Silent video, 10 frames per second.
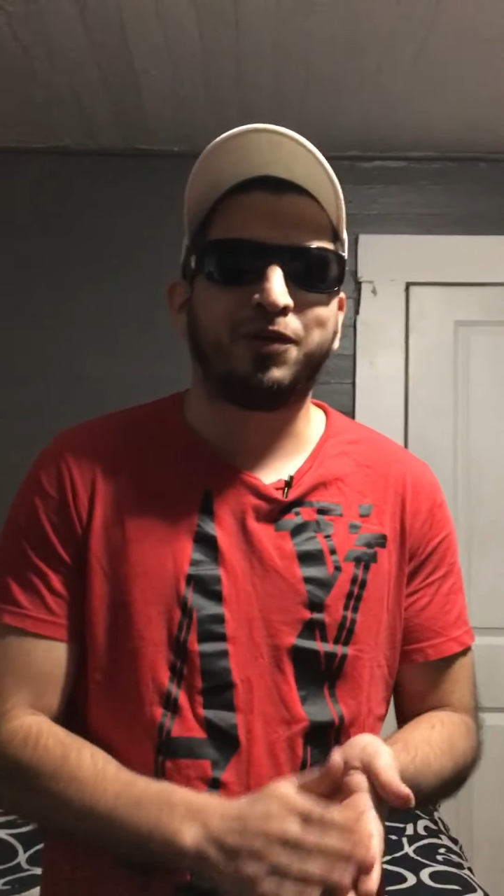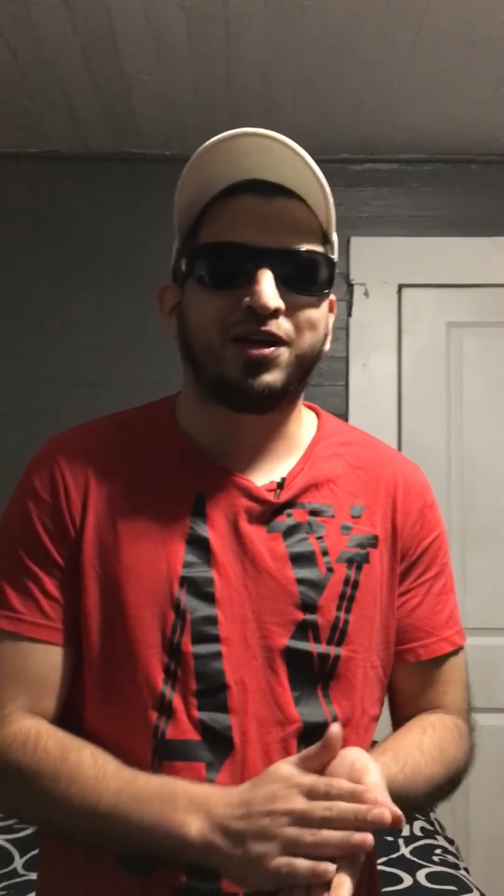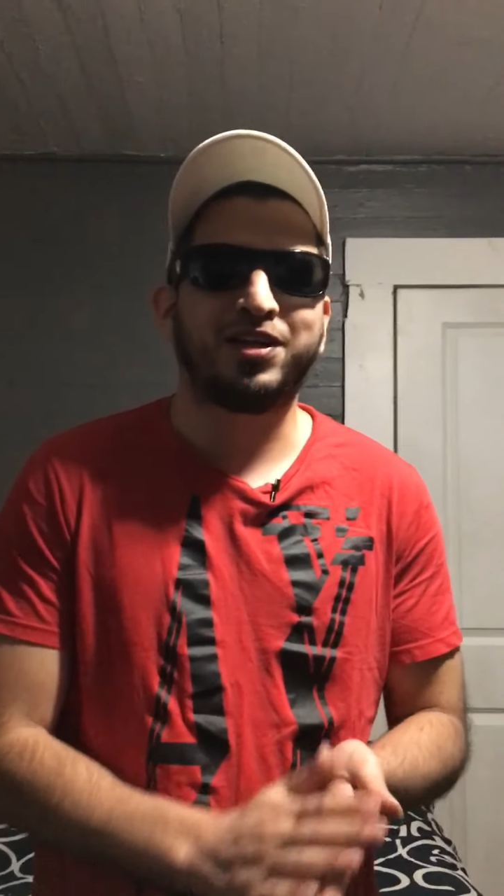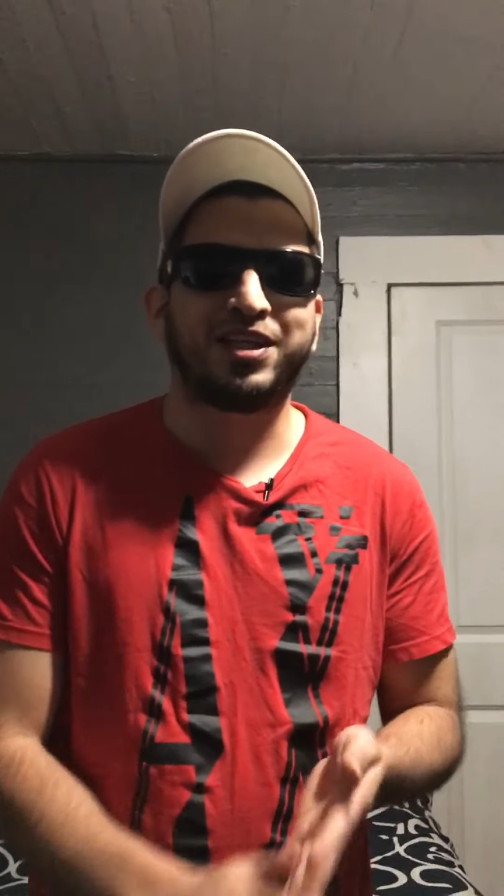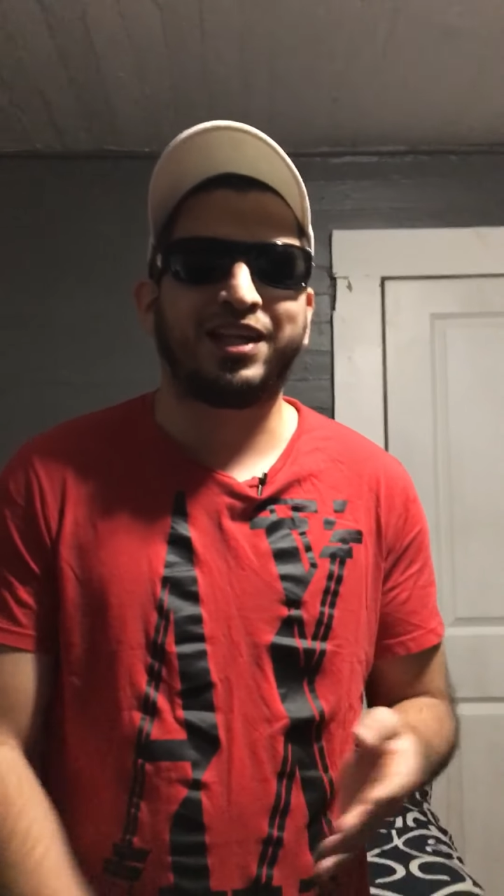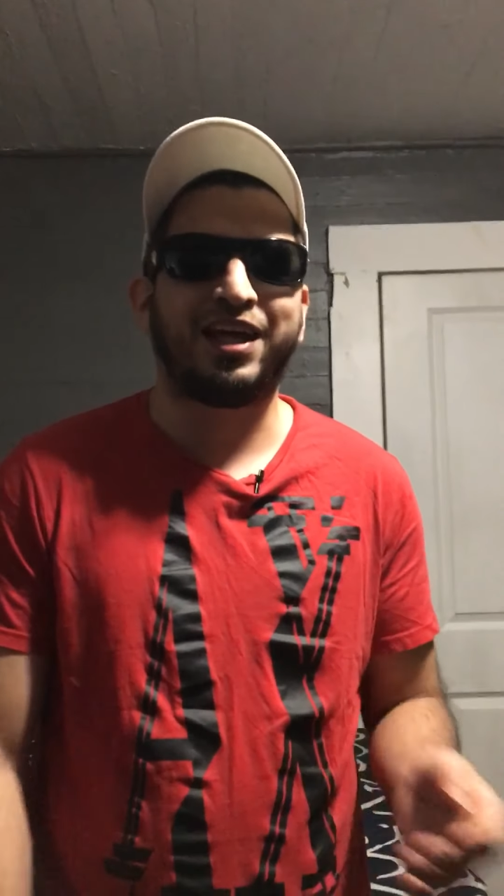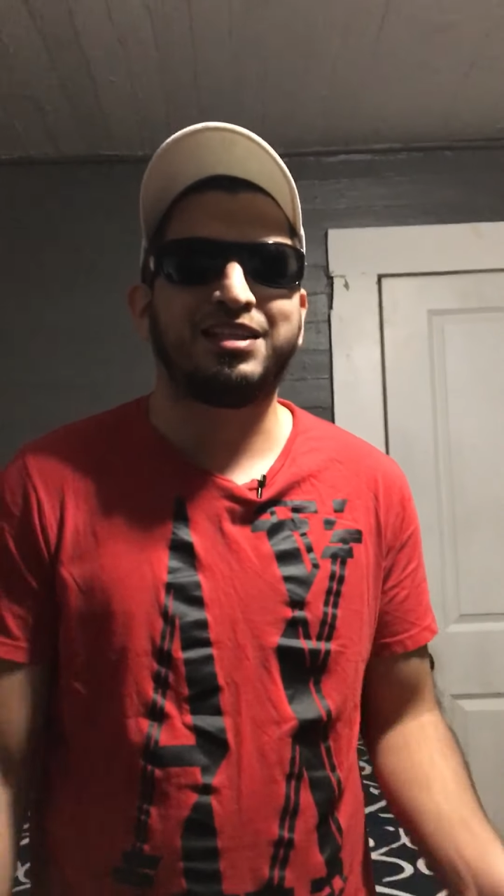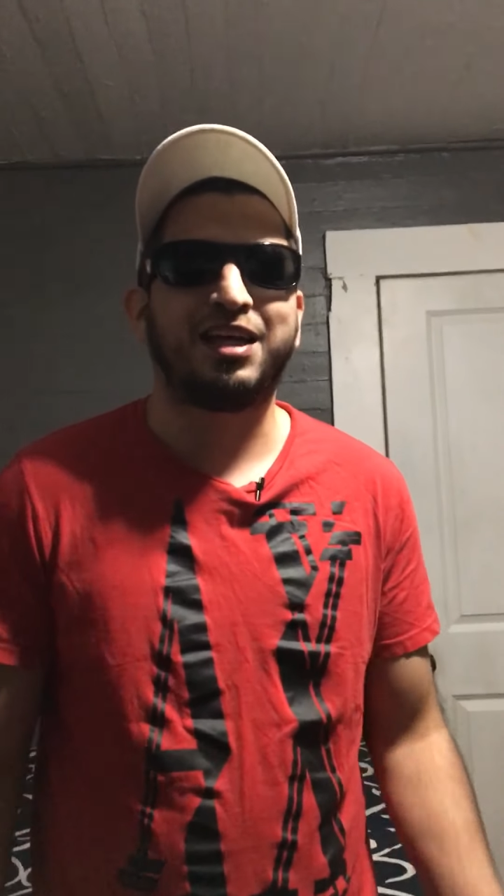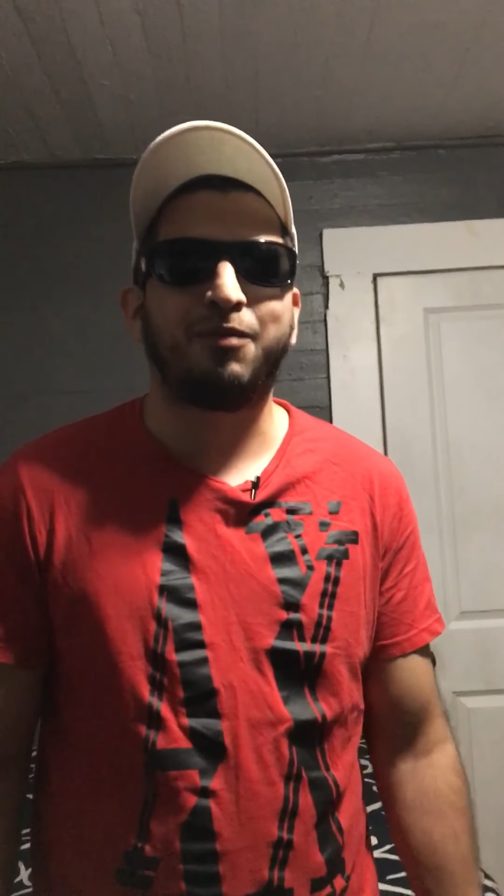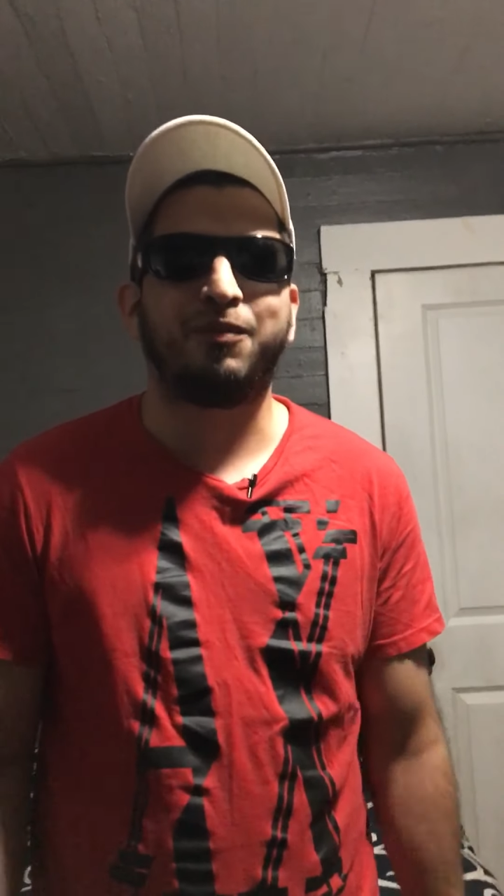because at that
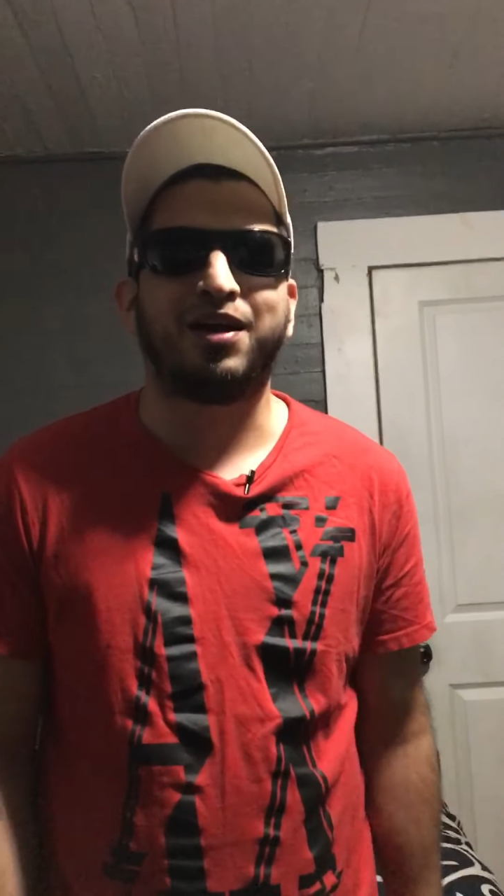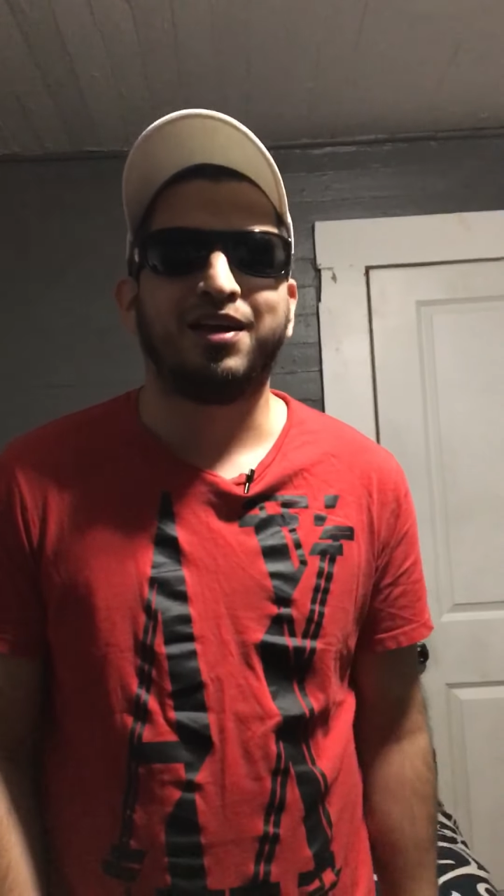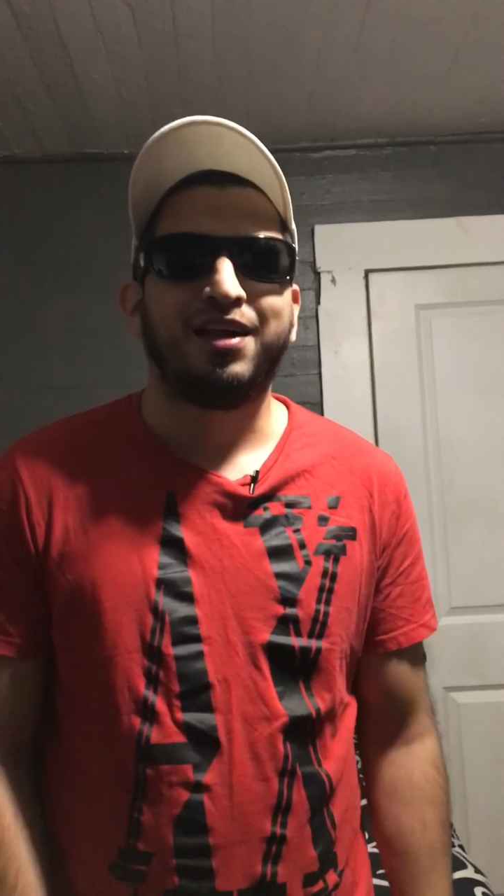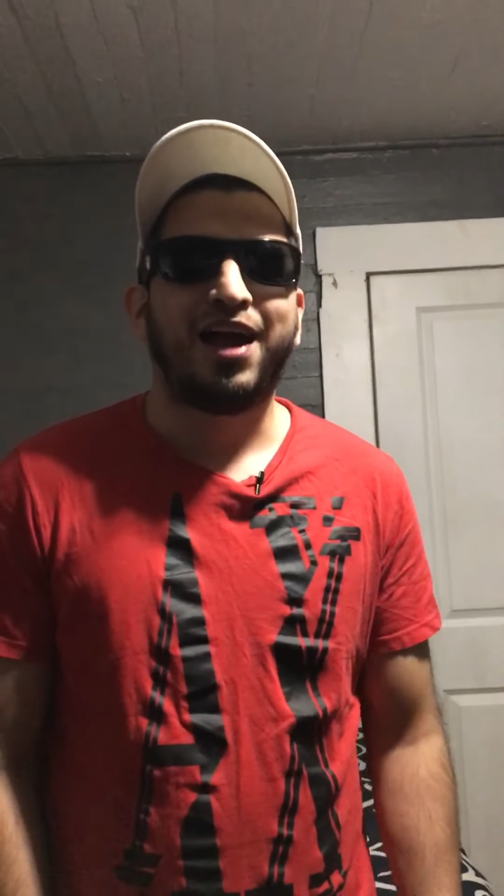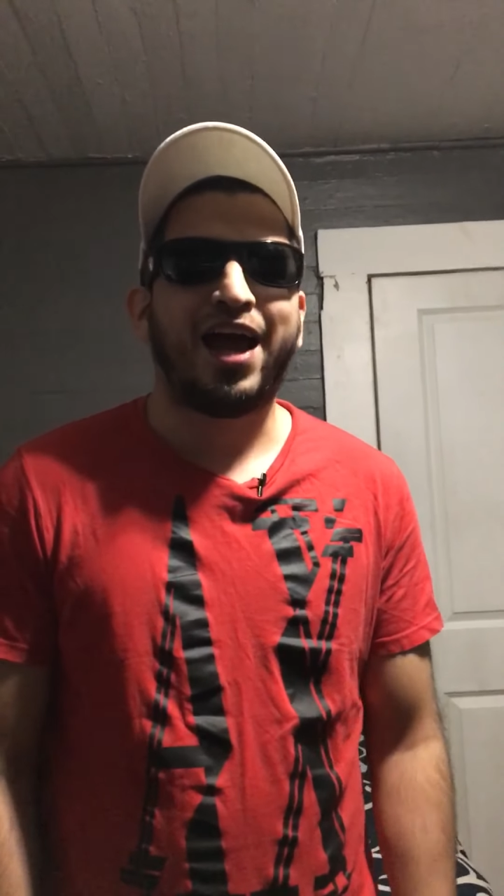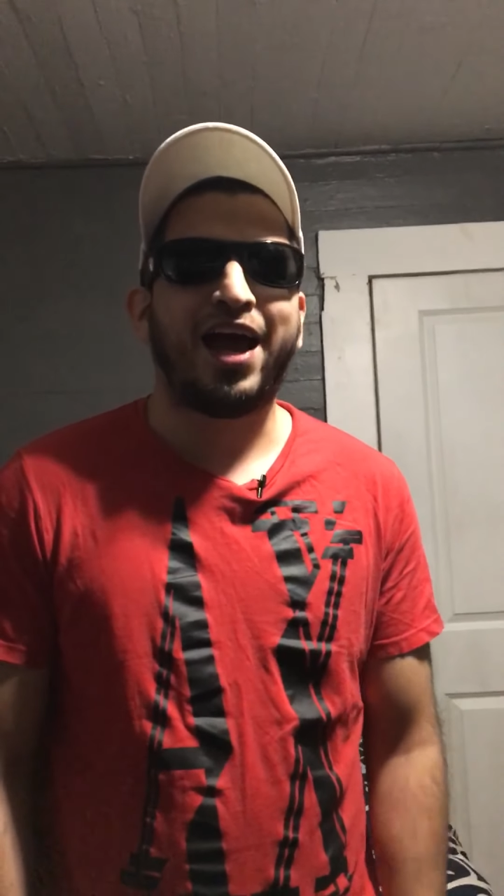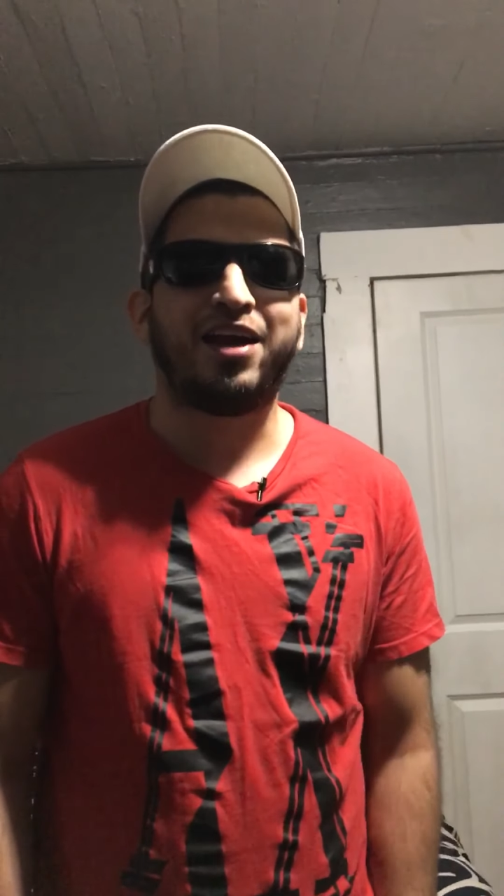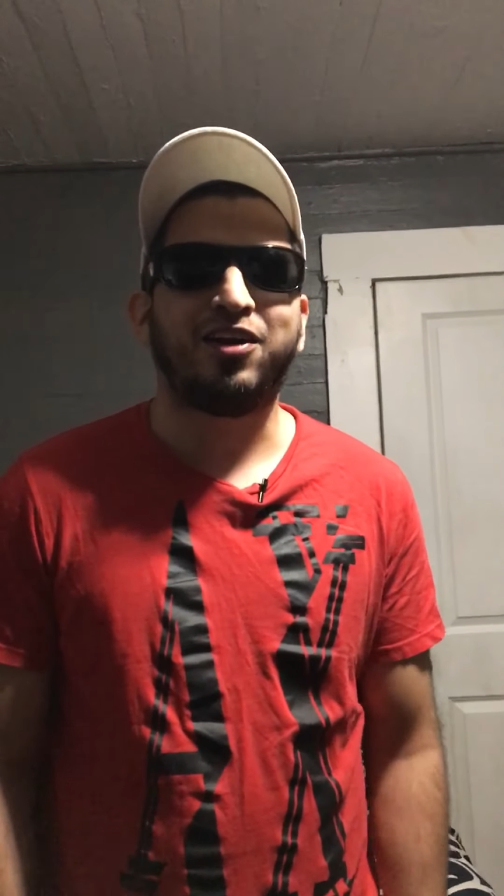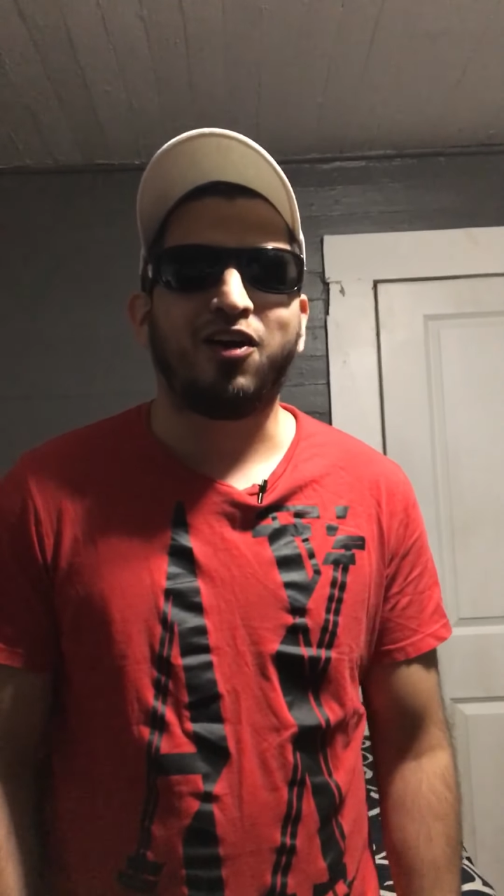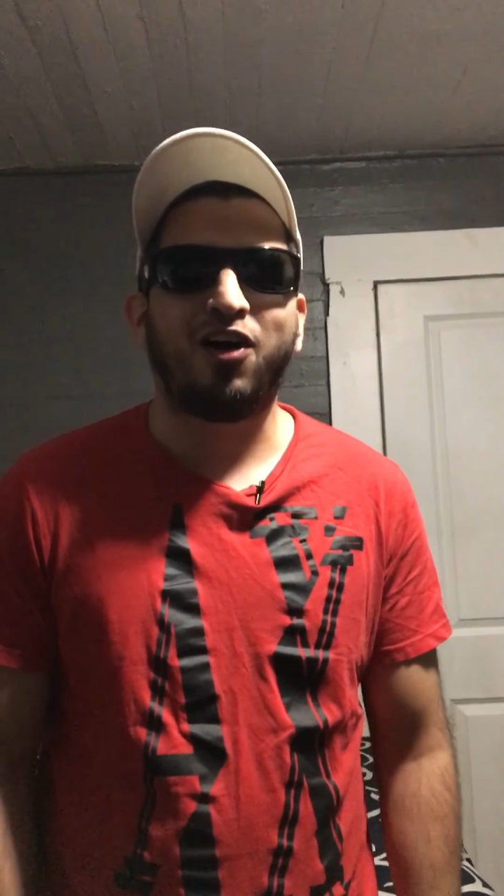time I had a